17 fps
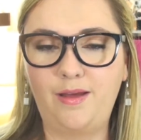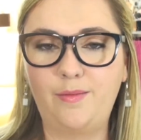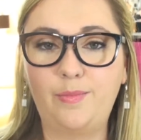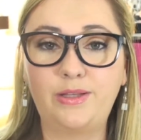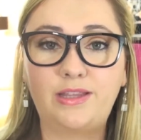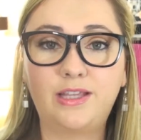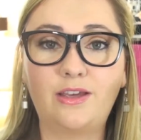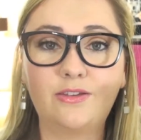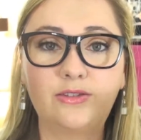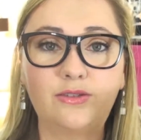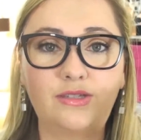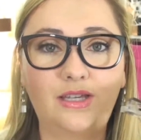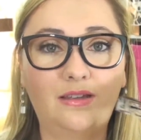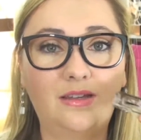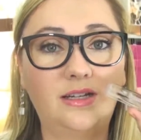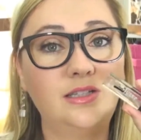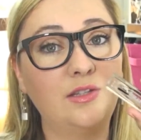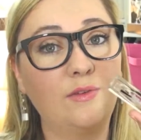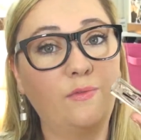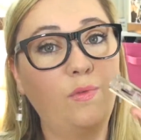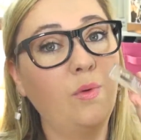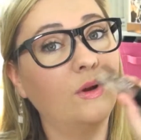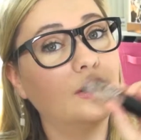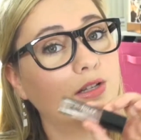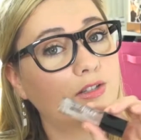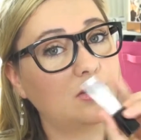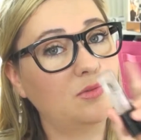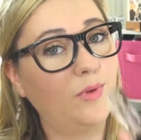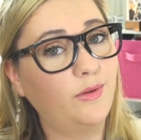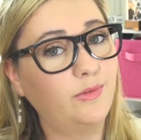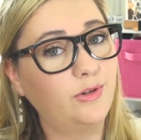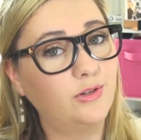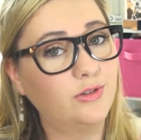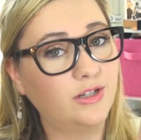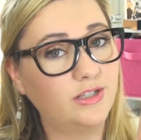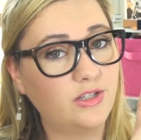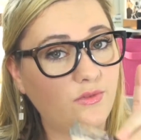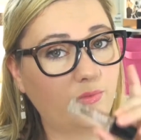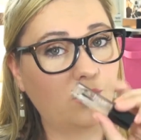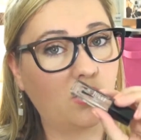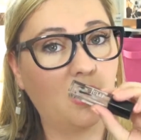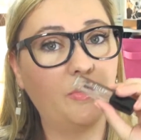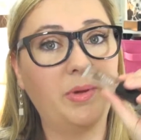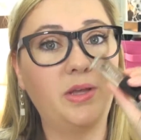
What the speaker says: but they also sell it at Sephora, so you might want to try Sephora.